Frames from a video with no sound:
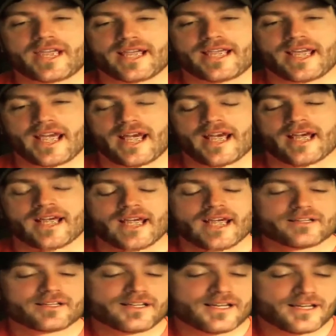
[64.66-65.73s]

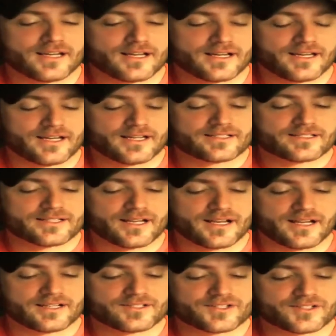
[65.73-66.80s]
It's a
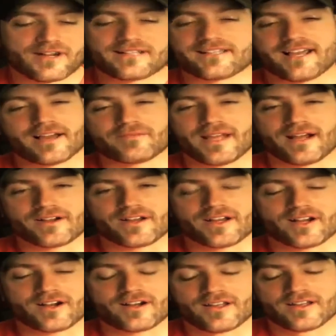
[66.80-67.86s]
great time down here,
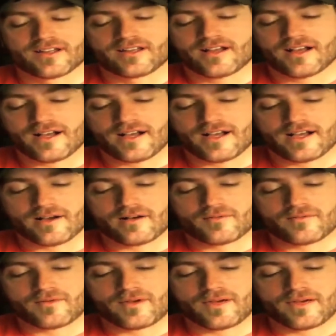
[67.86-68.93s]

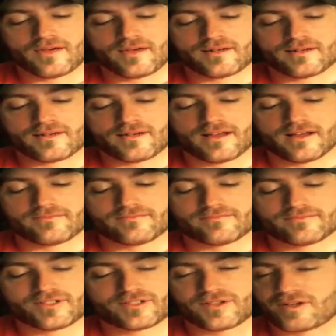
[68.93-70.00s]
and just
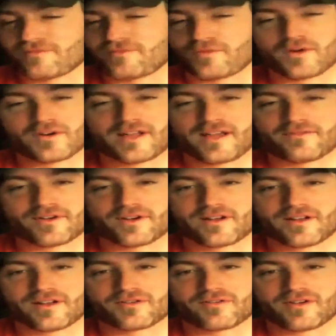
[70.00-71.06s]
looking forward to having another
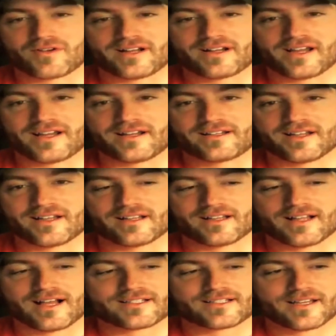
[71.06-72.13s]
great night.
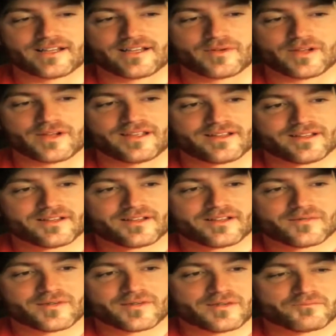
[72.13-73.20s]
Last night we
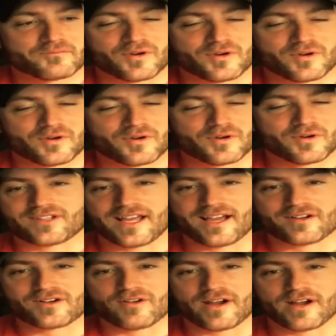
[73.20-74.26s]
brought the house down.
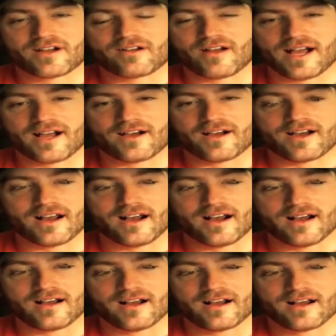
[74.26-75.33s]
Great
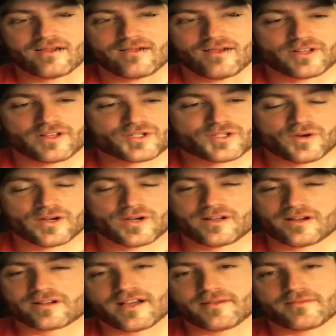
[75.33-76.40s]
crowd. Really enjoyed
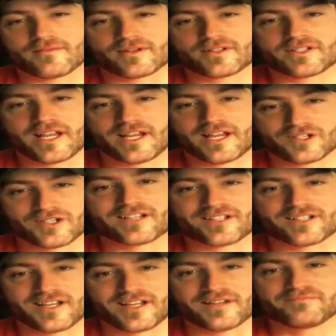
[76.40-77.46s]
our time on stage
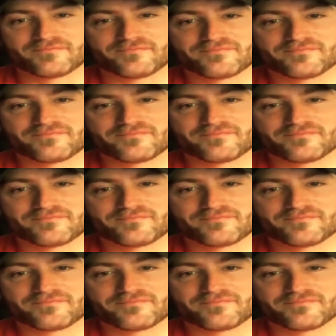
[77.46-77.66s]
last night.